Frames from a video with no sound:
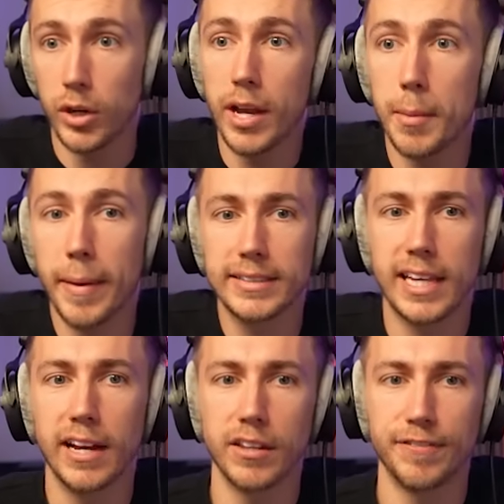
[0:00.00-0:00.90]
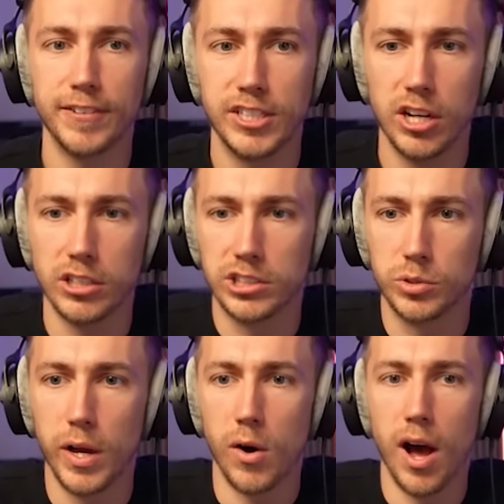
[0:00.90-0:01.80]
Surely I'm about to get another $50 as
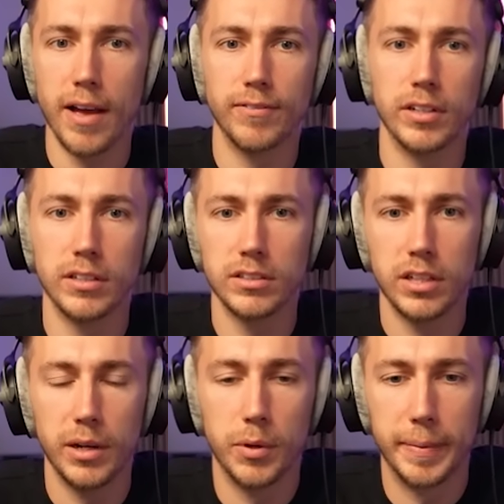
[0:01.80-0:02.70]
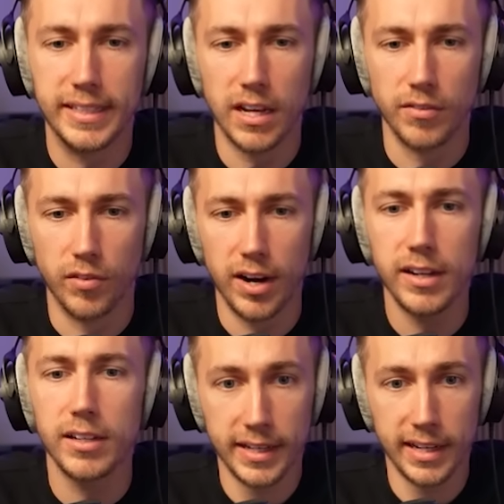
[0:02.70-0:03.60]
well. I've, it would be done, right?
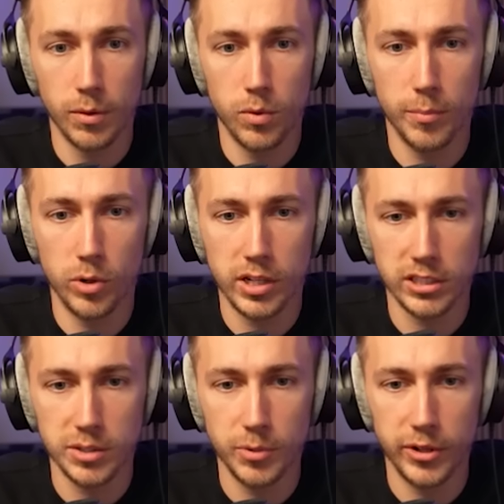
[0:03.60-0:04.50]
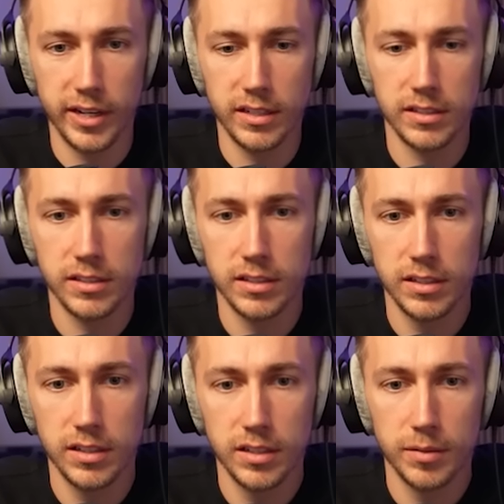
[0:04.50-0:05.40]
Am I going to get one more customer in?
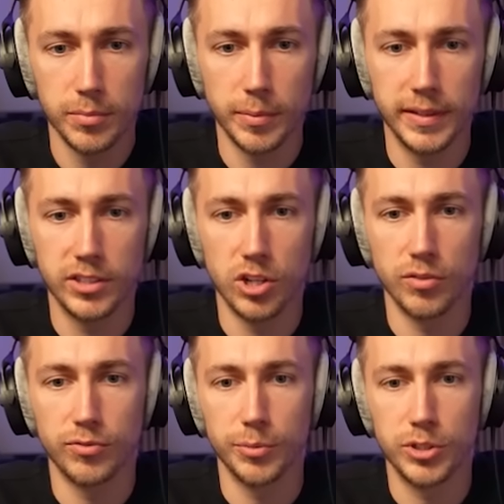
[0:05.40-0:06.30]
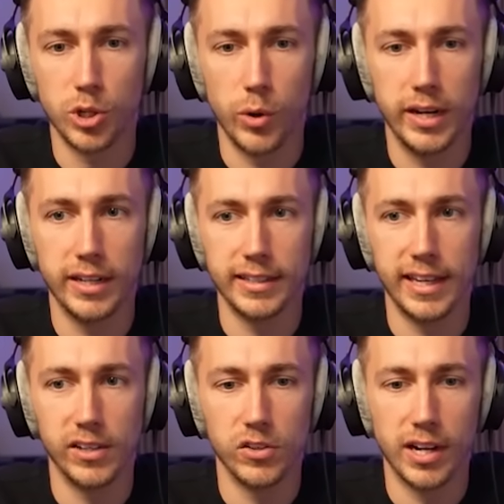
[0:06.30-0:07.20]
Probably the Don from the toilet. Yeah,
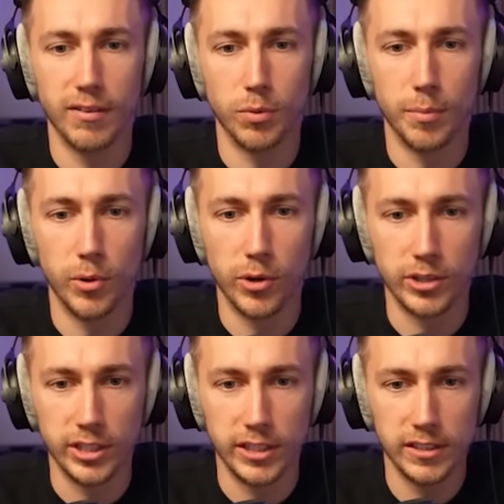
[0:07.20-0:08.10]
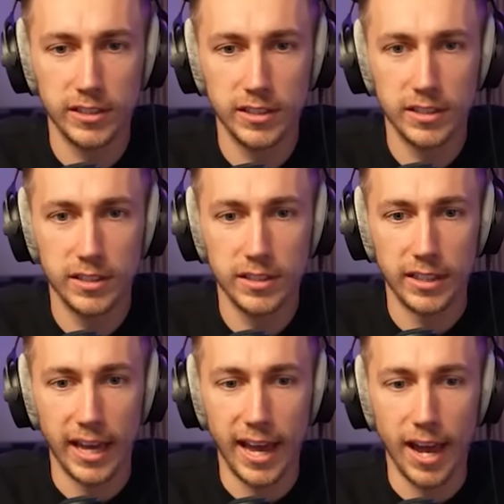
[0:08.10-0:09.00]
you're going to have one more, aren't you?
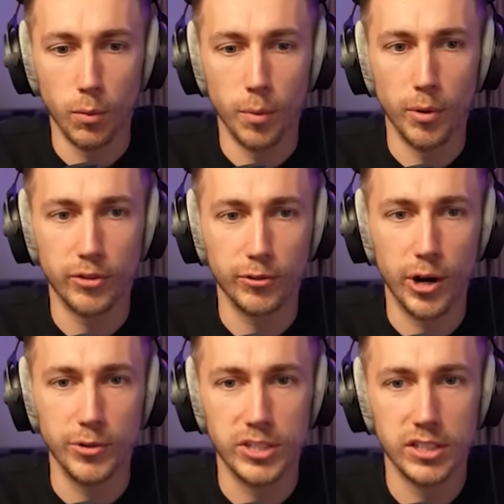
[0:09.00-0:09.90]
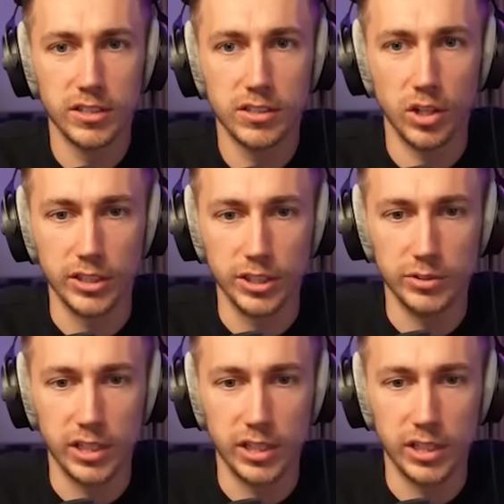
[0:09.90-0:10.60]
Yeah, one more for the road. Got you,